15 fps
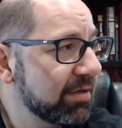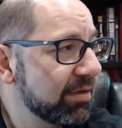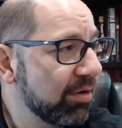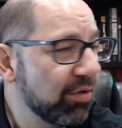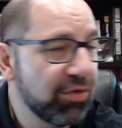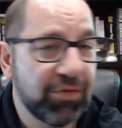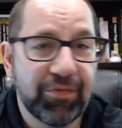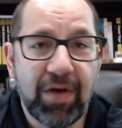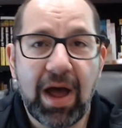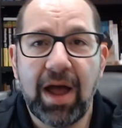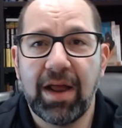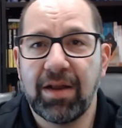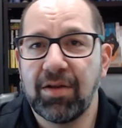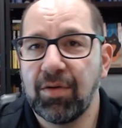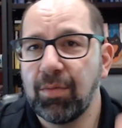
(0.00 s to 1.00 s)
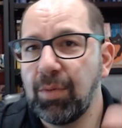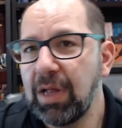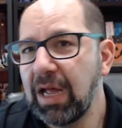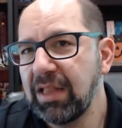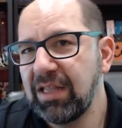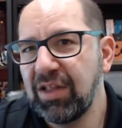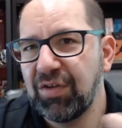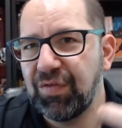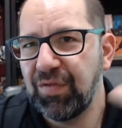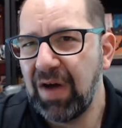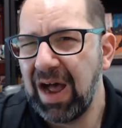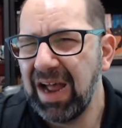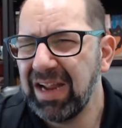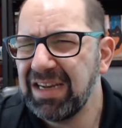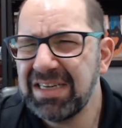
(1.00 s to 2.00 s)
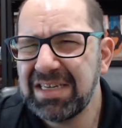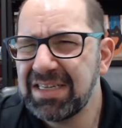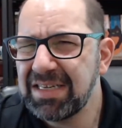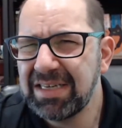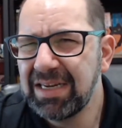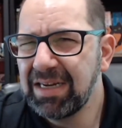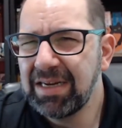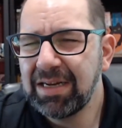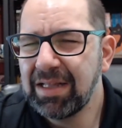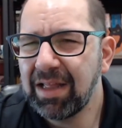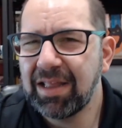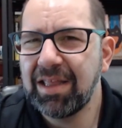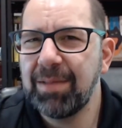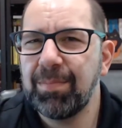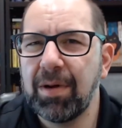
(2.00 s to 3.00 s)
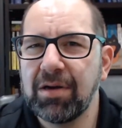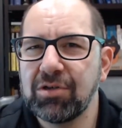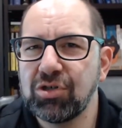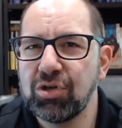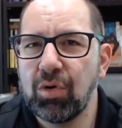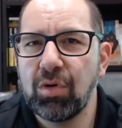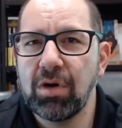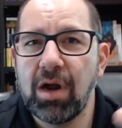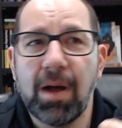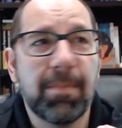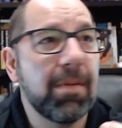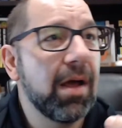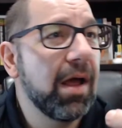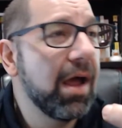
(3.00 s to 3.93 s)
Those vines. We got these vines that keep on showing up.